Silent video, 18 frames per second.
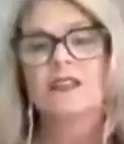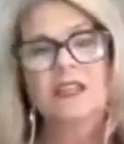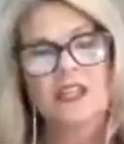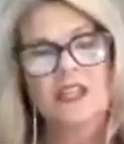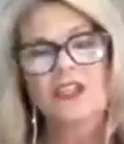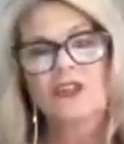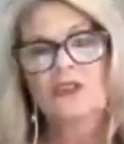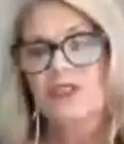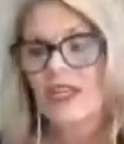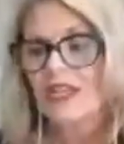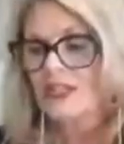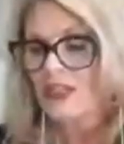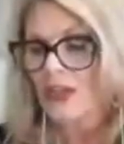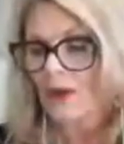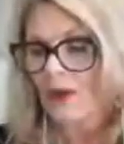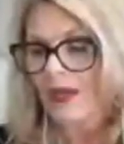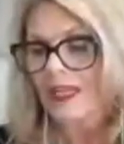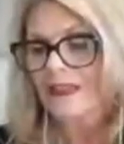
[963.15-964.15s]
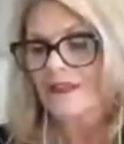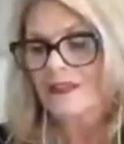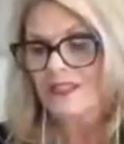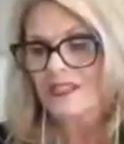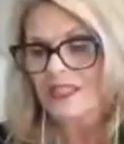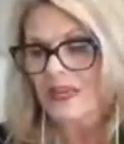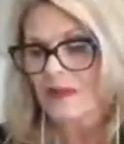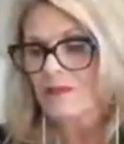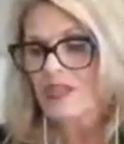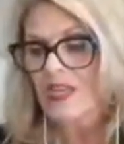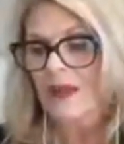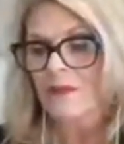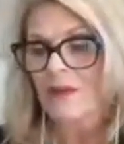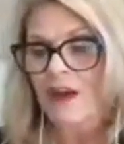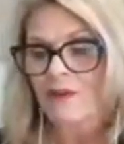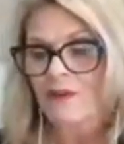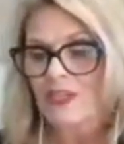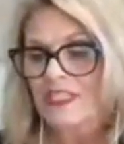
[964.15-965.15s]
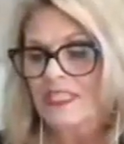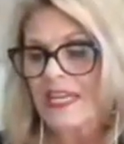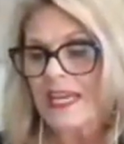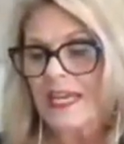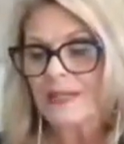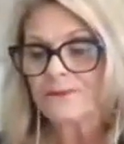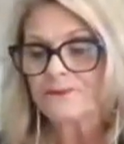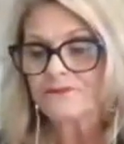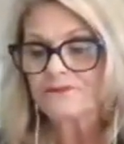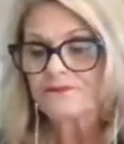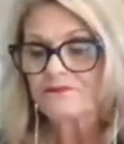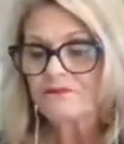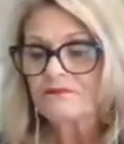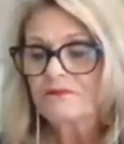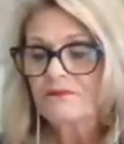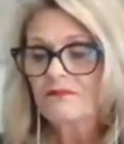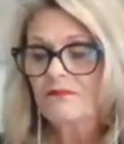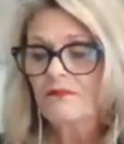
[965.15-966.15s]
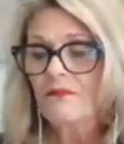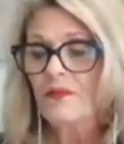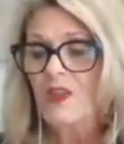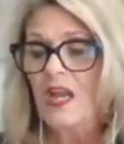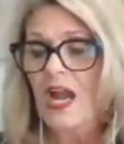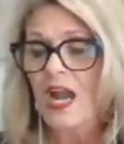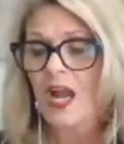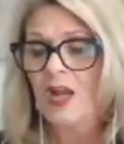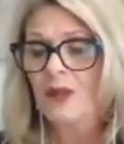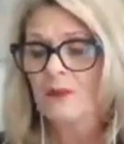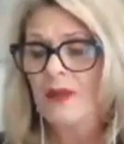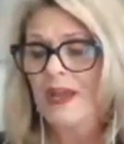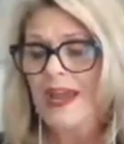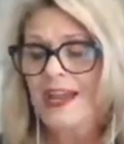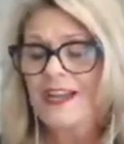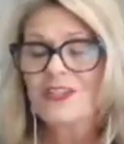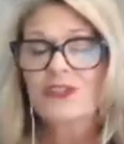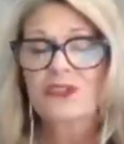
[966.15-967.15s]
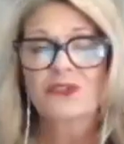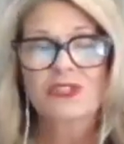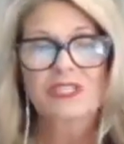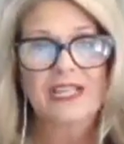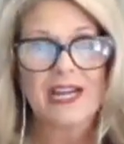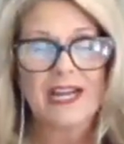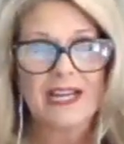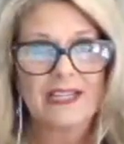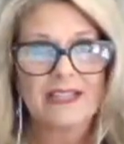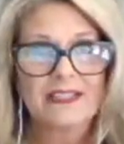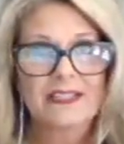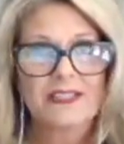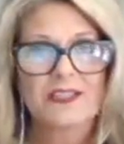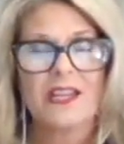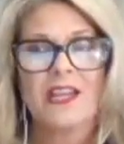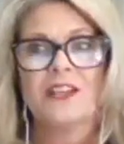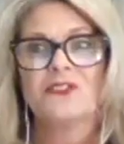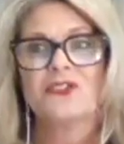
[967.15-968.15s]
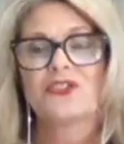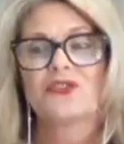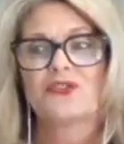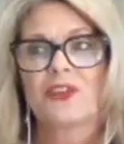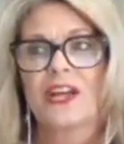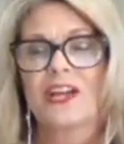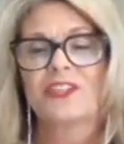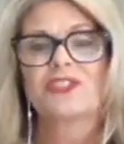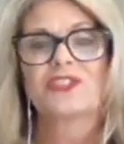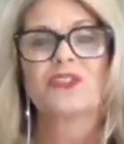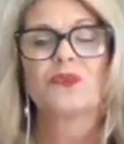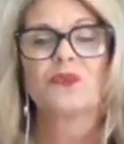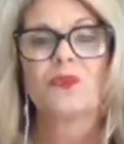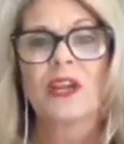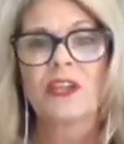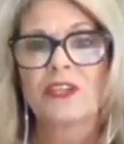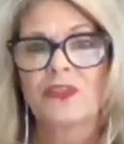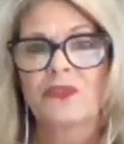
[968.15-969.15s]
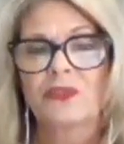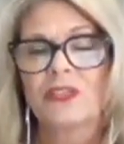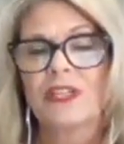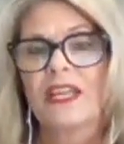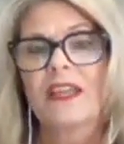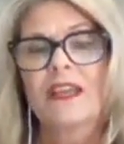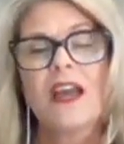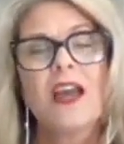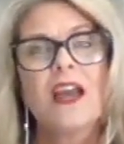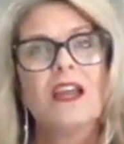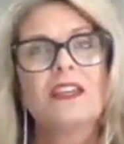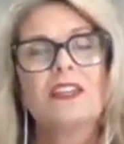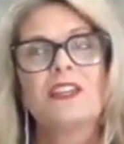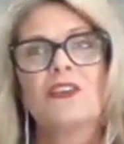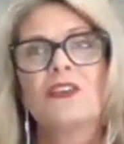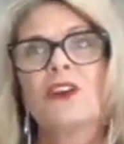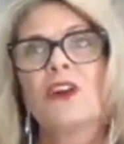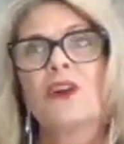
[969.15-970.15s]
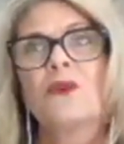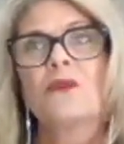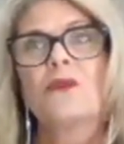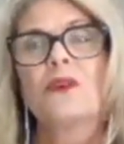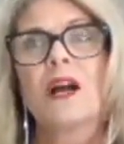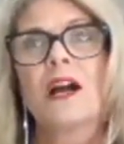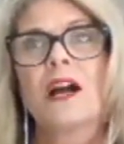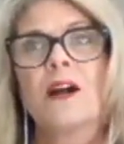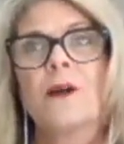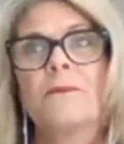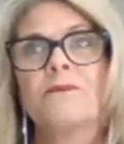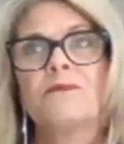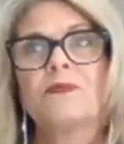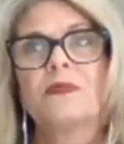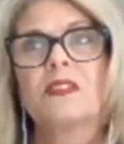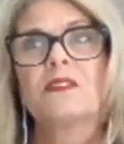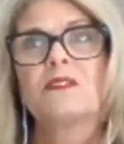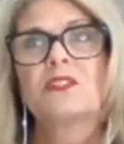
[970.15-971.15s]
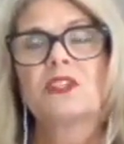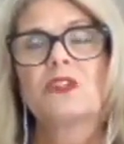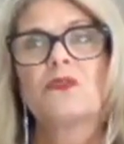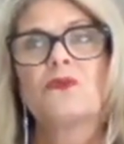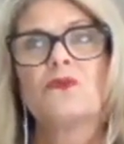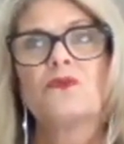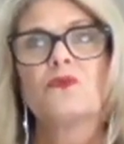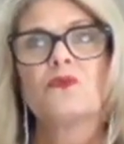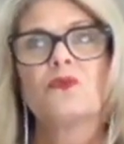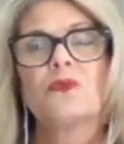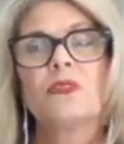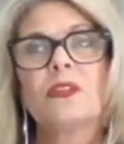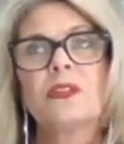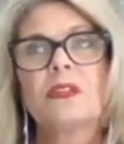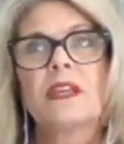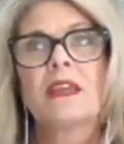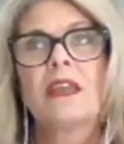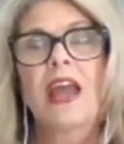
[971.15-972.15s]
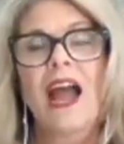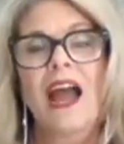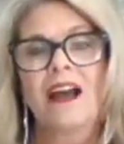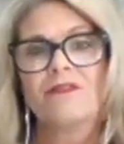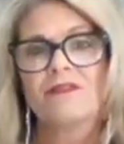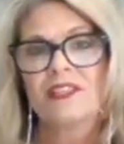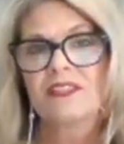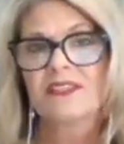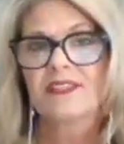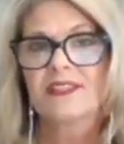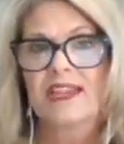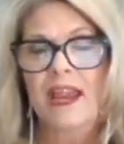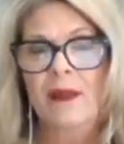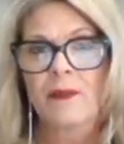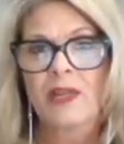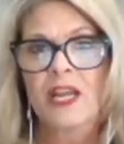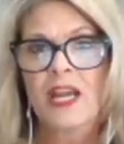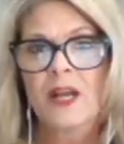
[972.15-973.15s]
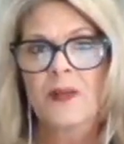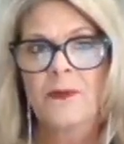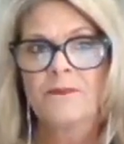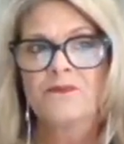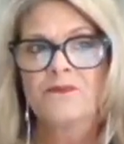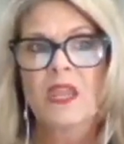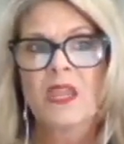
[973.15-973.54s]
get your day going at the same time every day. Exercise and stretch regularly. You know, to really have the stamina